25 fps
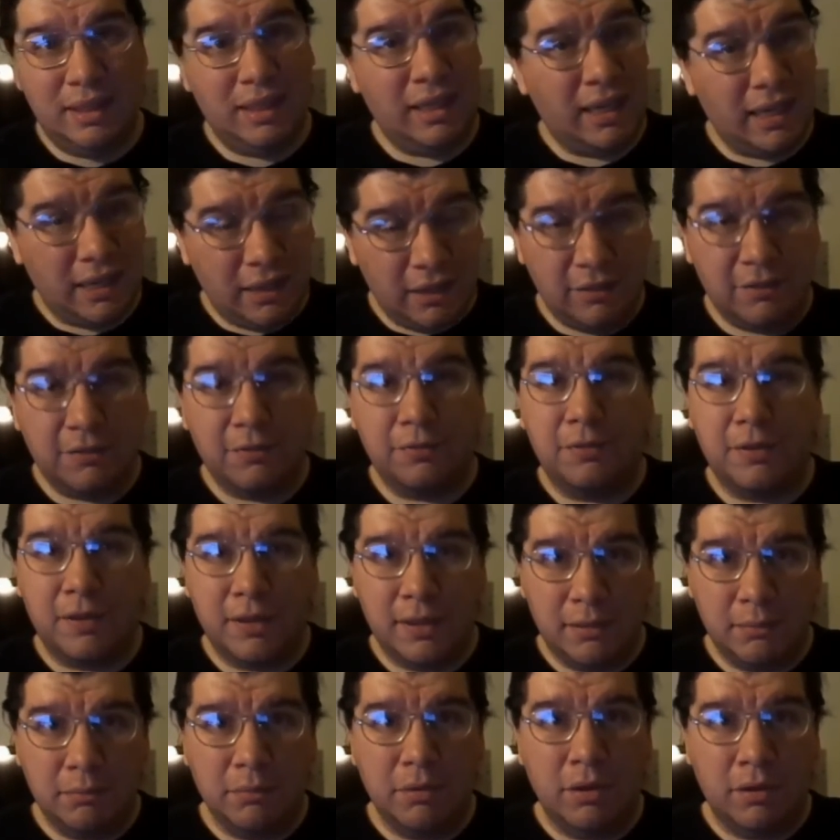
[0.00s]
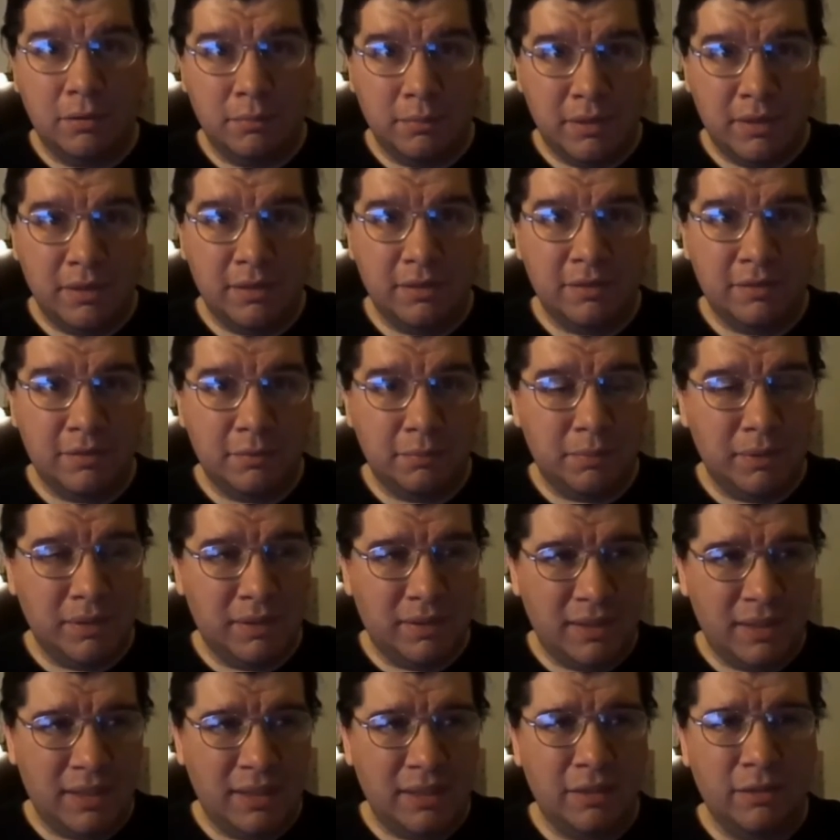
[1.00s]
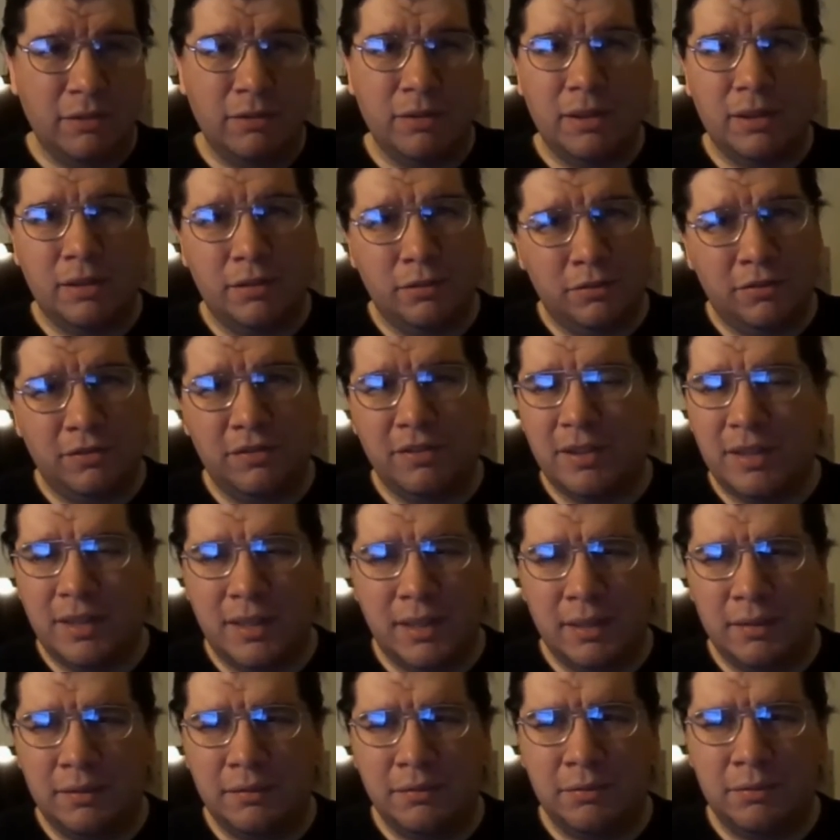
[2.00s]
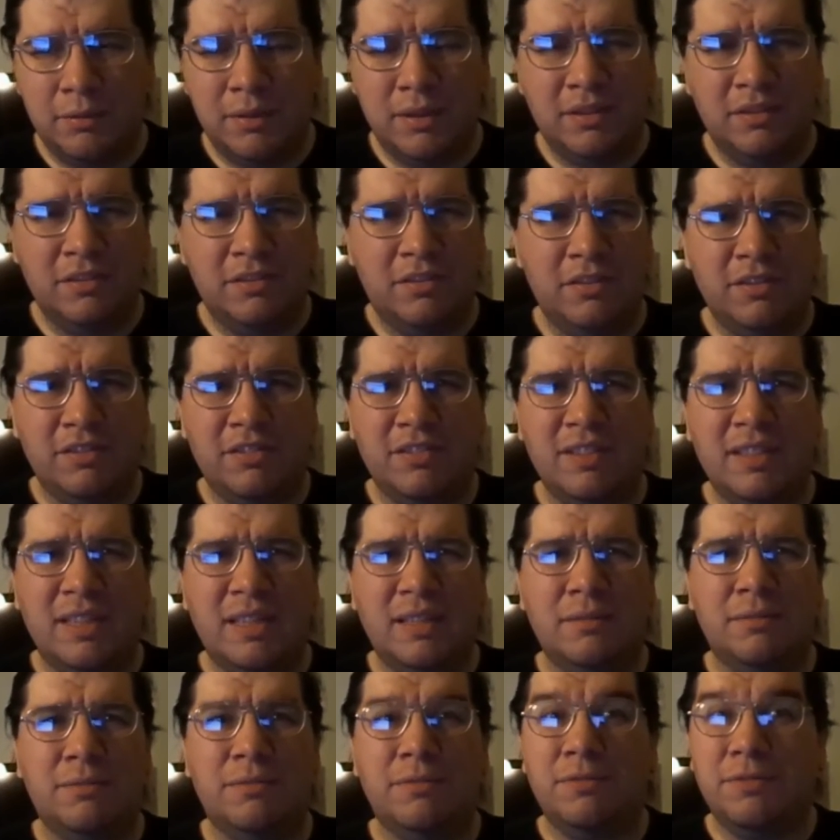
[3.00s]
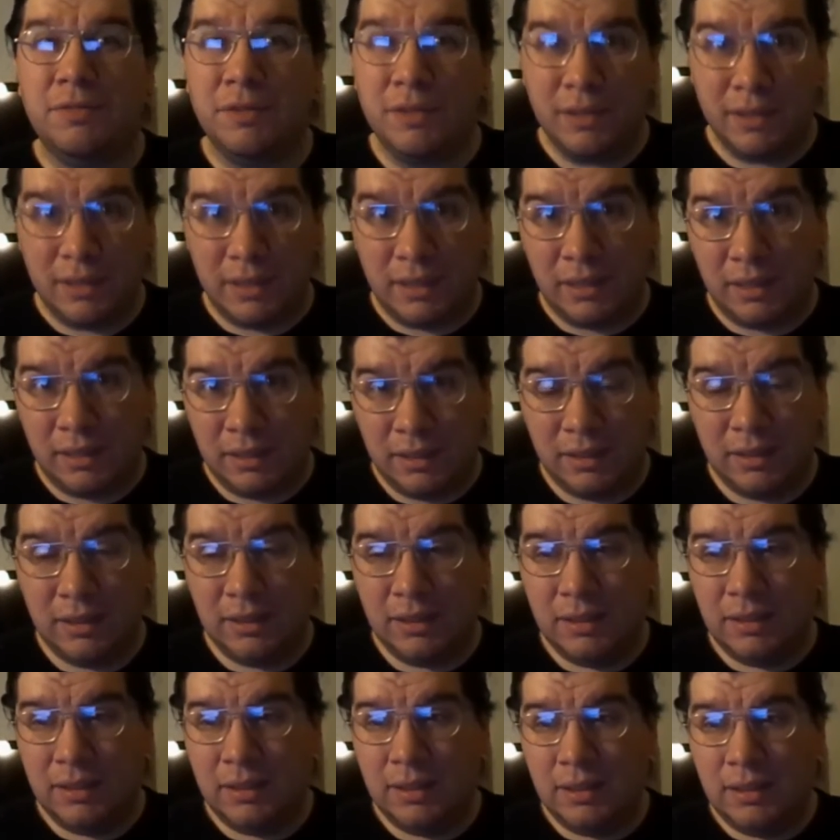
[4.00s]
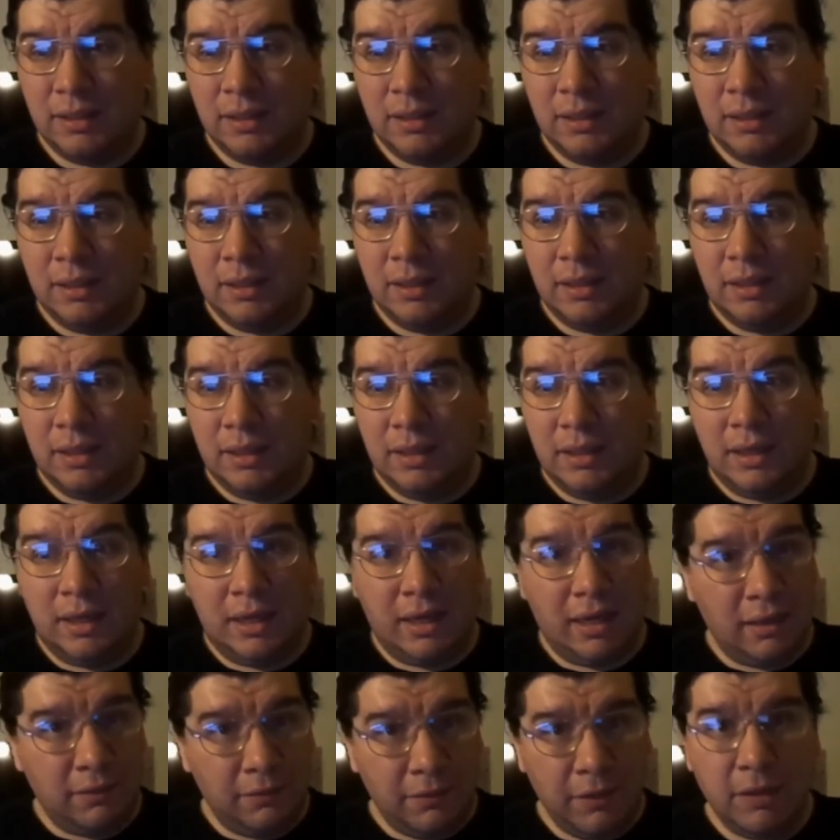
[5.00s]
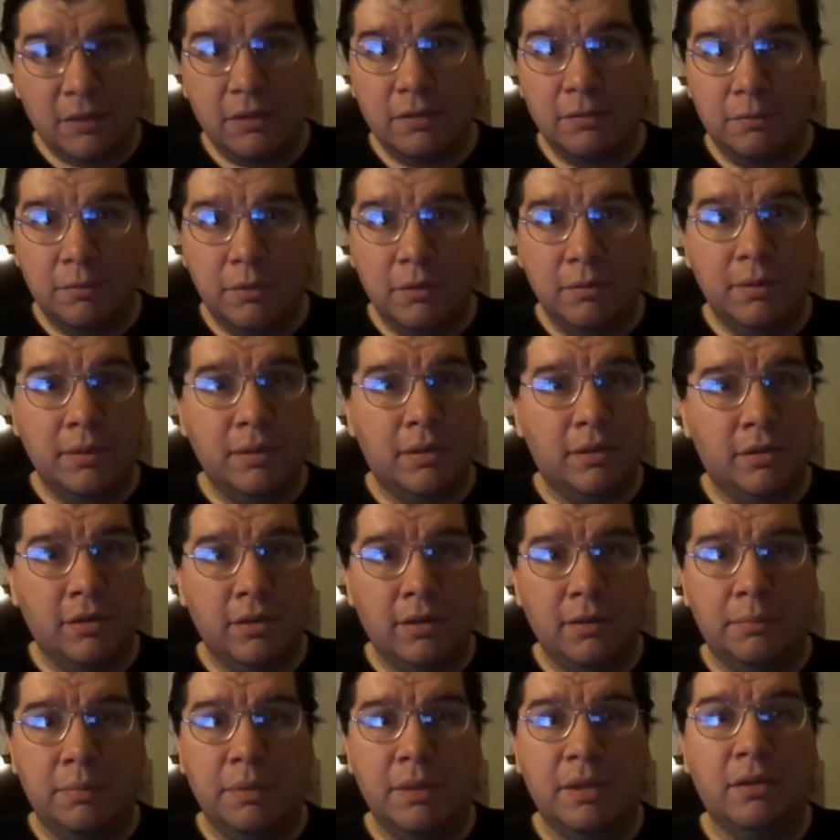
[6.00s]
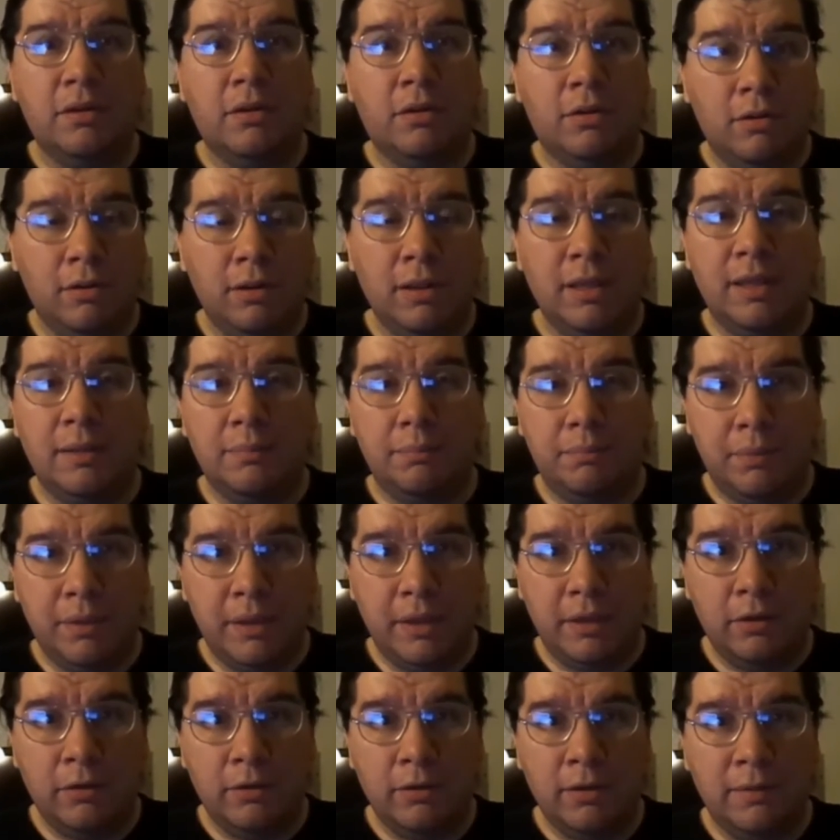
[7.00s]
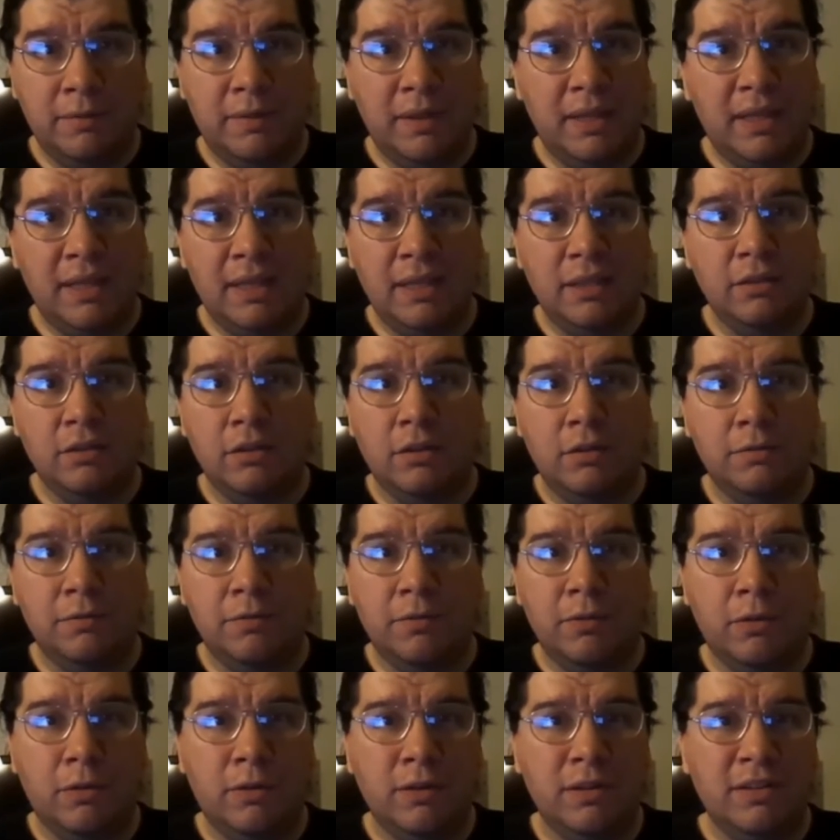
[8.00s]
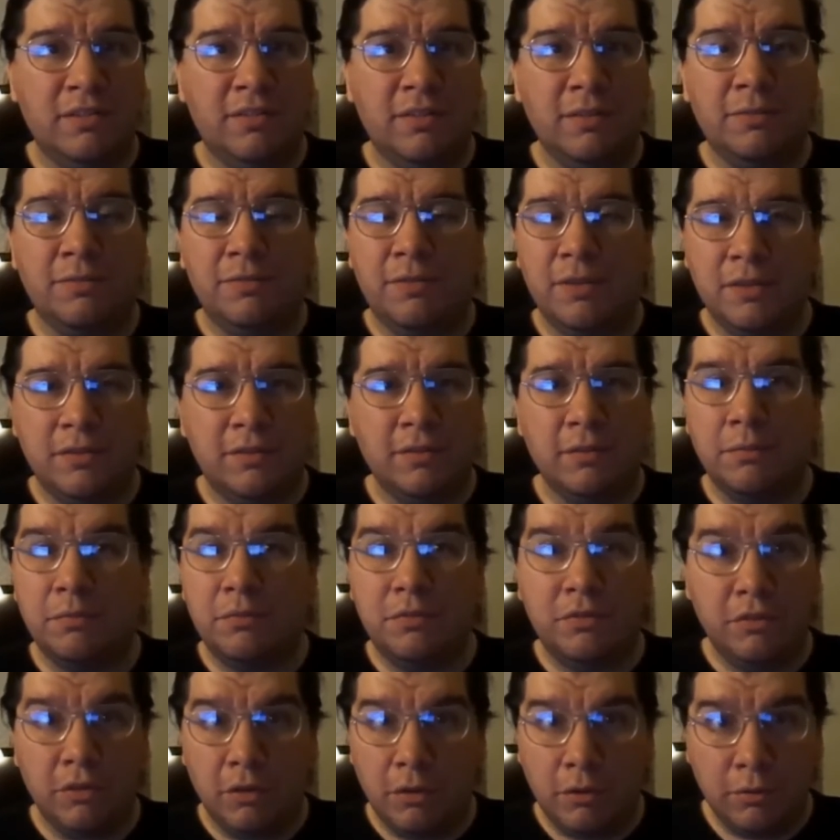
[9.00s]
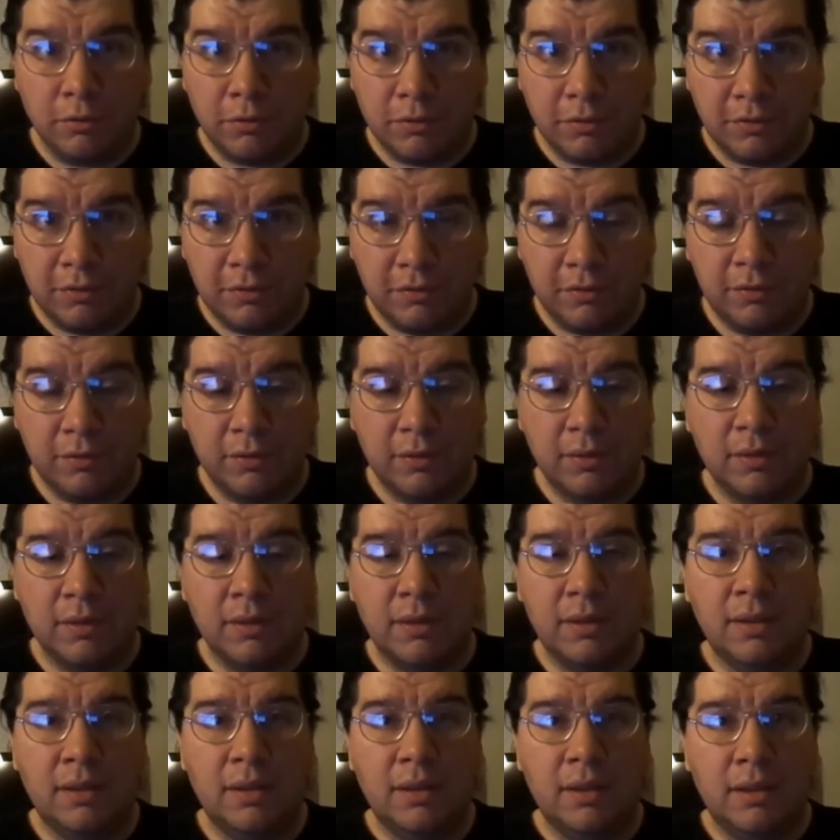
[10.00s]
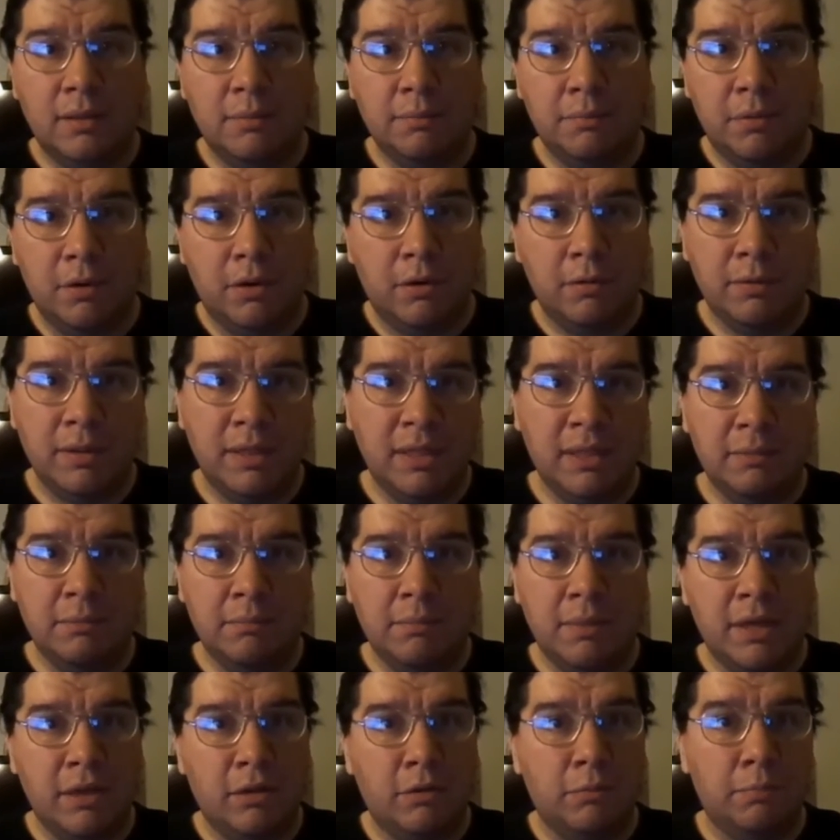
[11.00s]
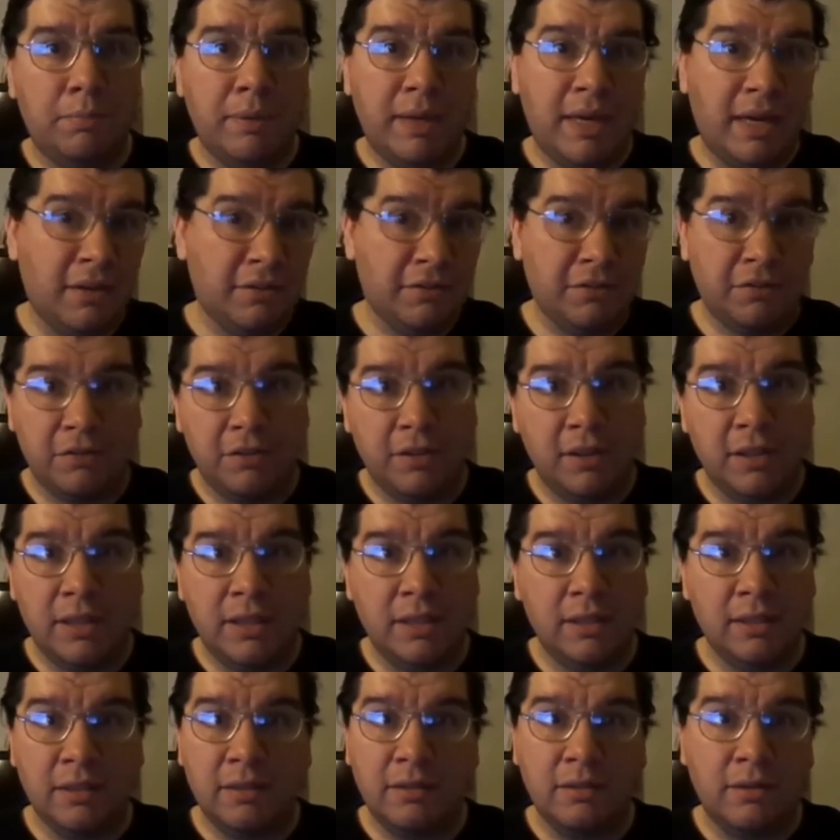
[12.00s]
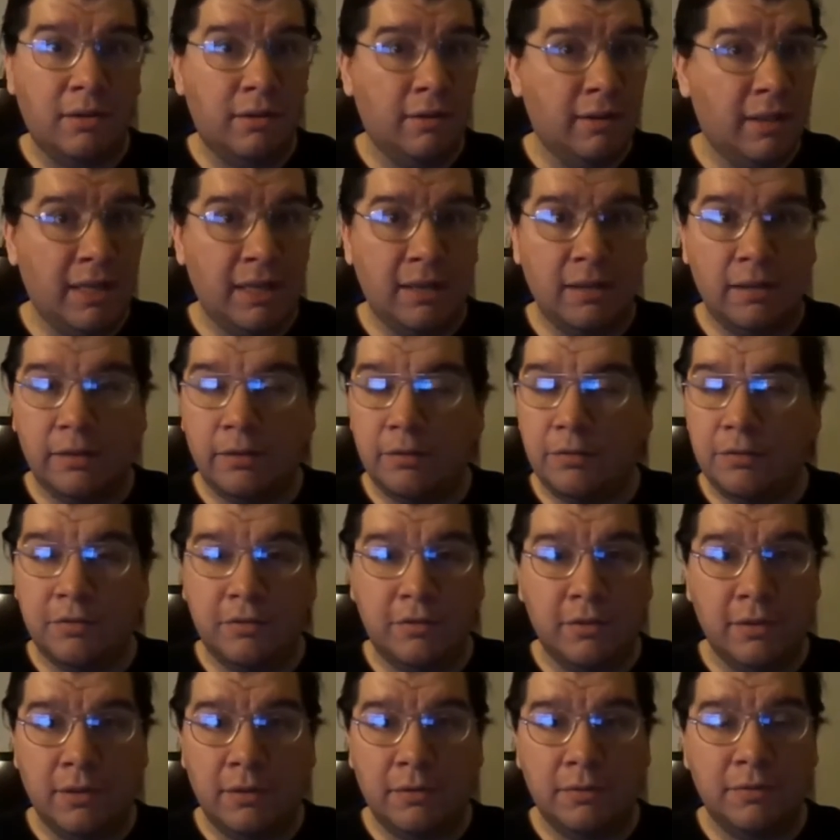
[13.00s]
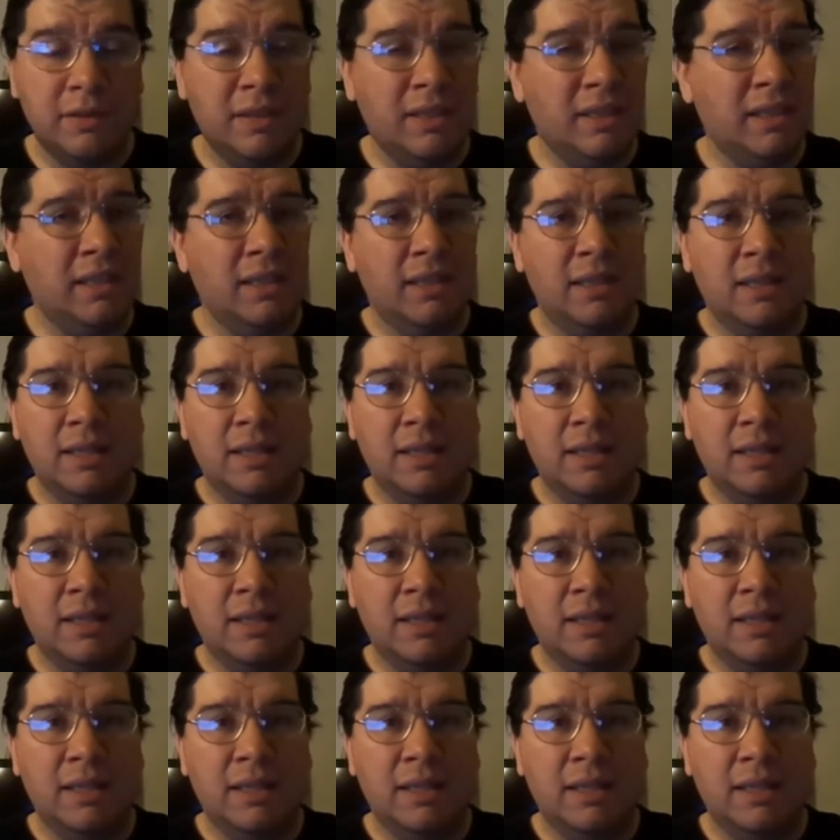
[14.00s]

It had its funny moments, but then there are other times when it's just not funny. I think the movie could have been a whole lot better if they didn't go for all these offensive jokes, and Boeing male bashing and all that other stuff.